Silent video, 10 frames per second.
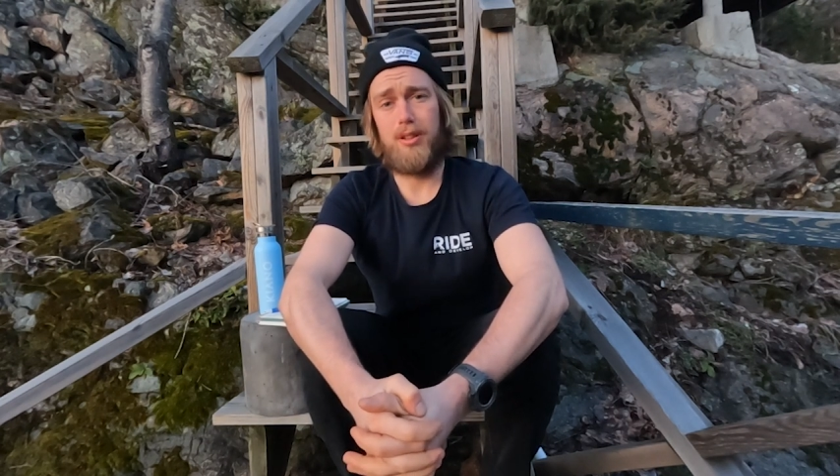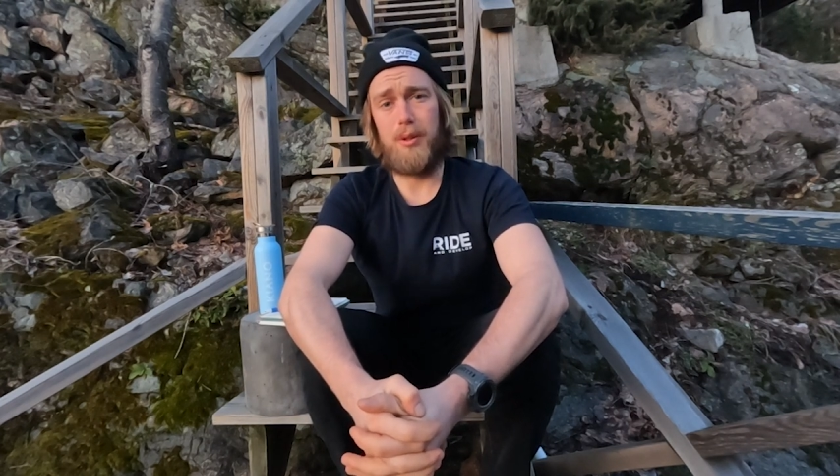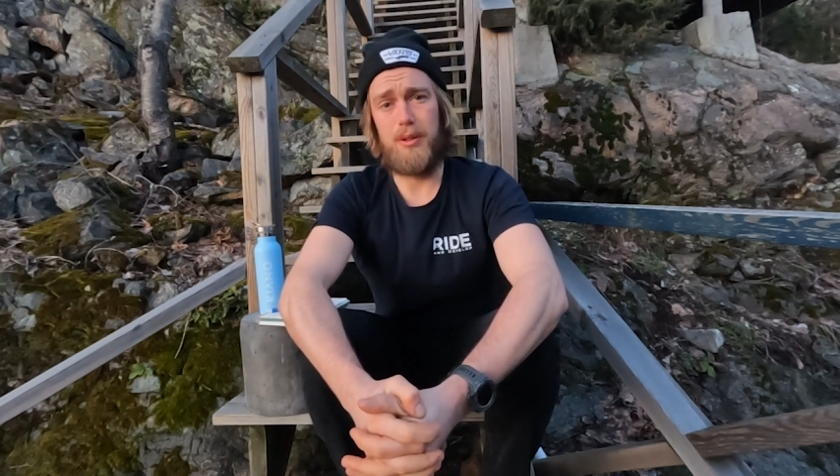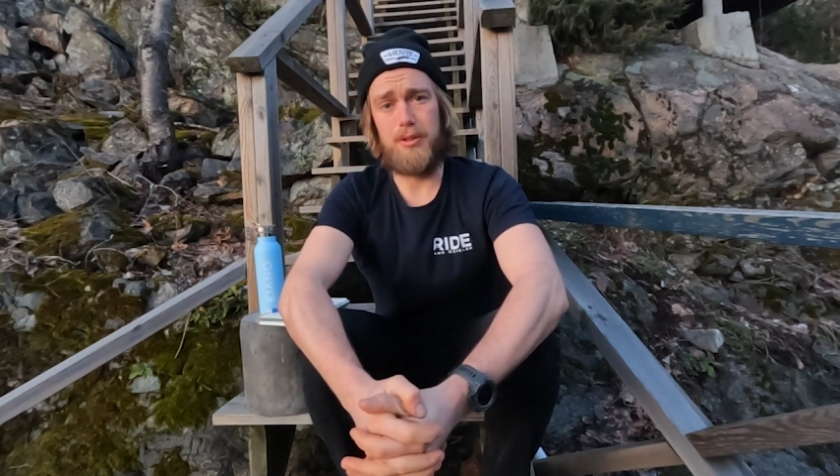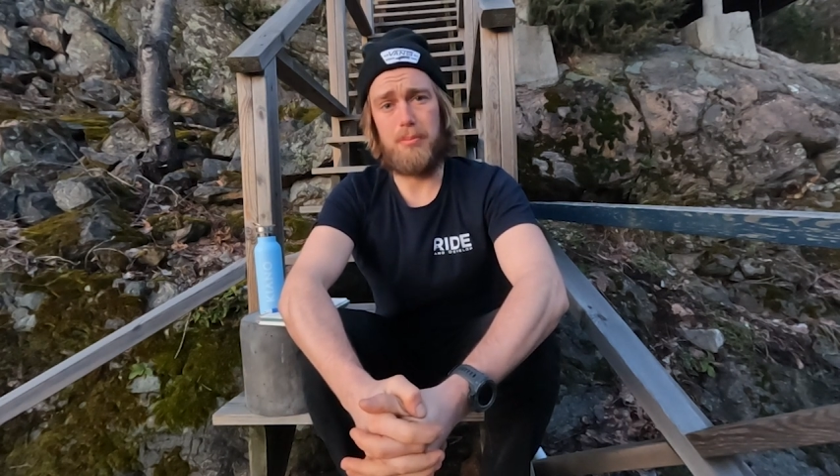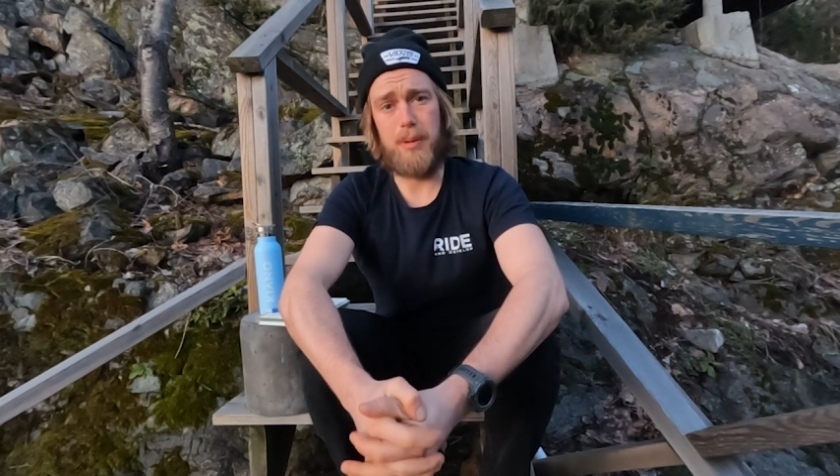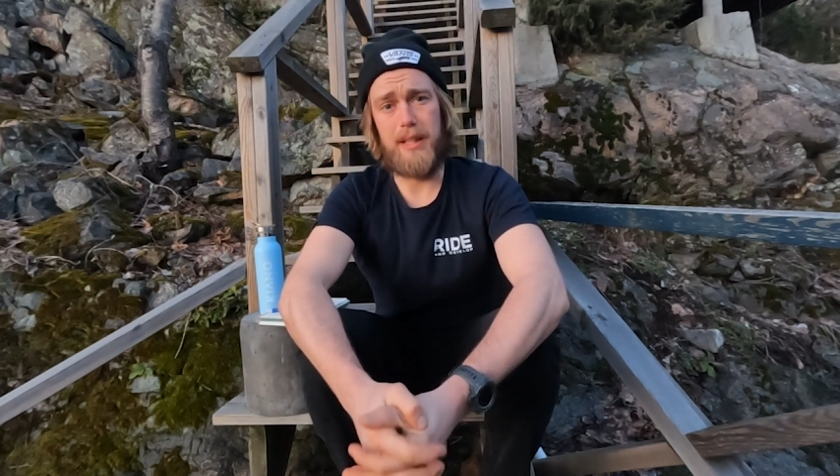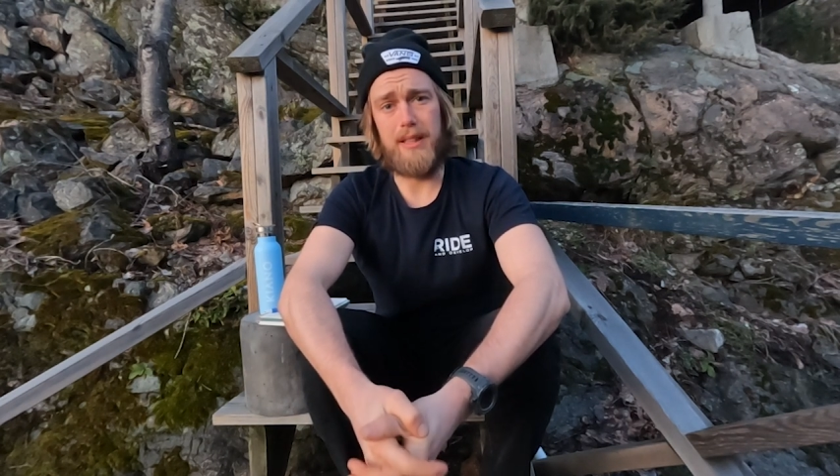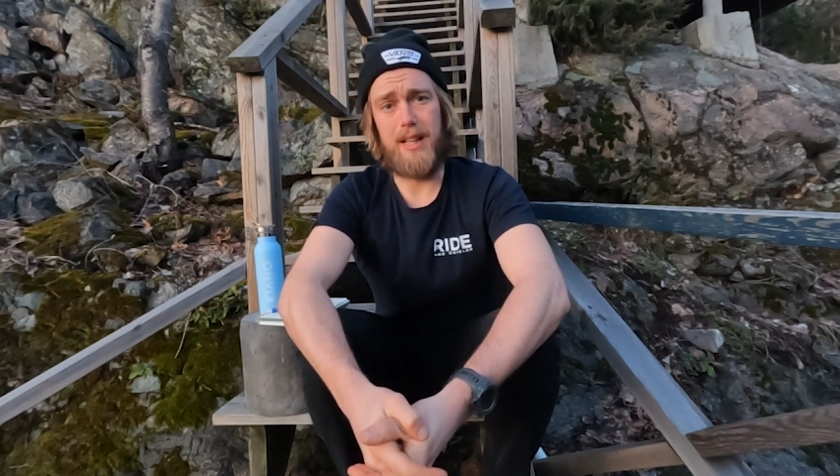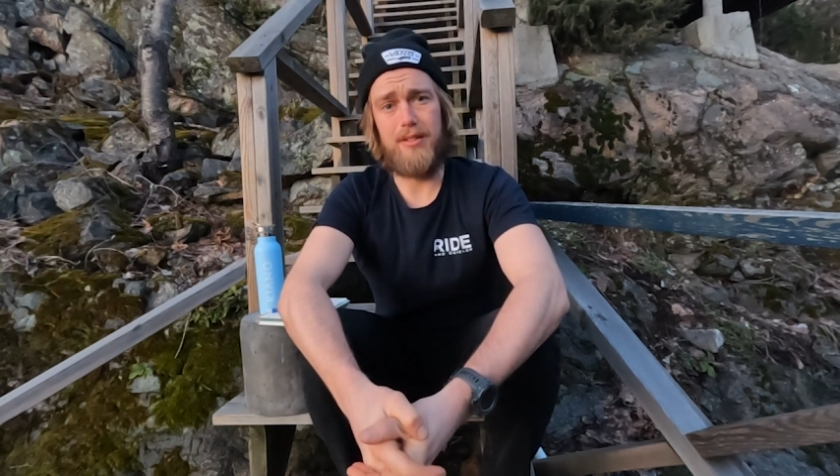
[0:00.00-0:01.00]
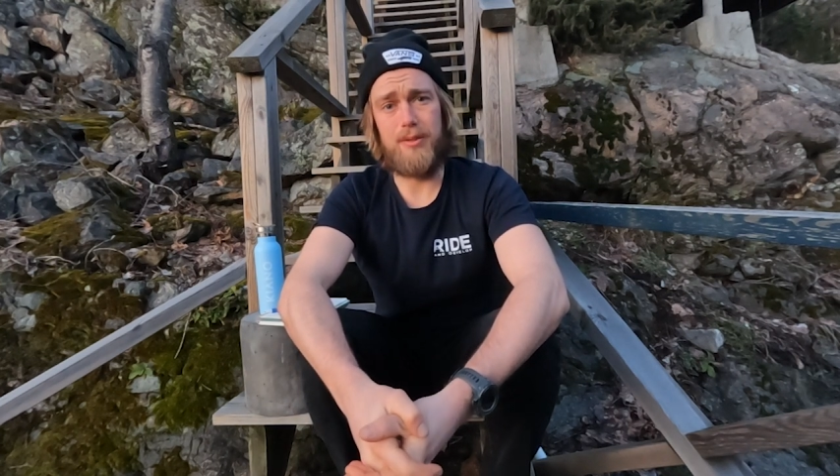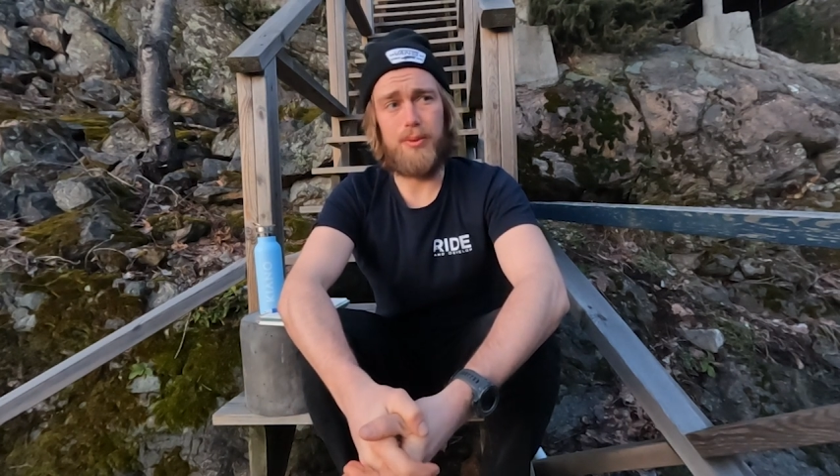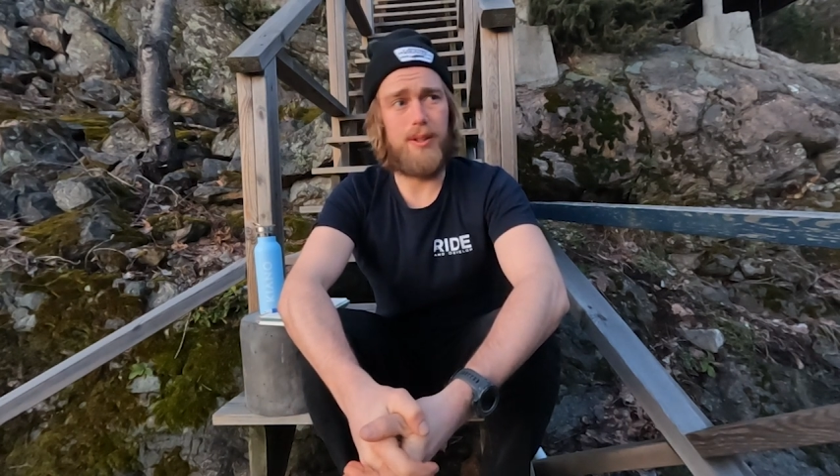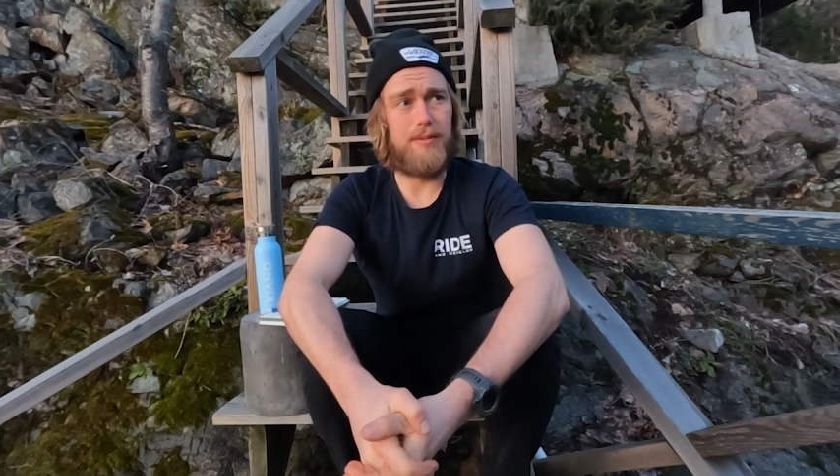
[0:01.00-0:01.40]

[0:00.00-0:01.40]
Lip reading: doing some breakdowns of what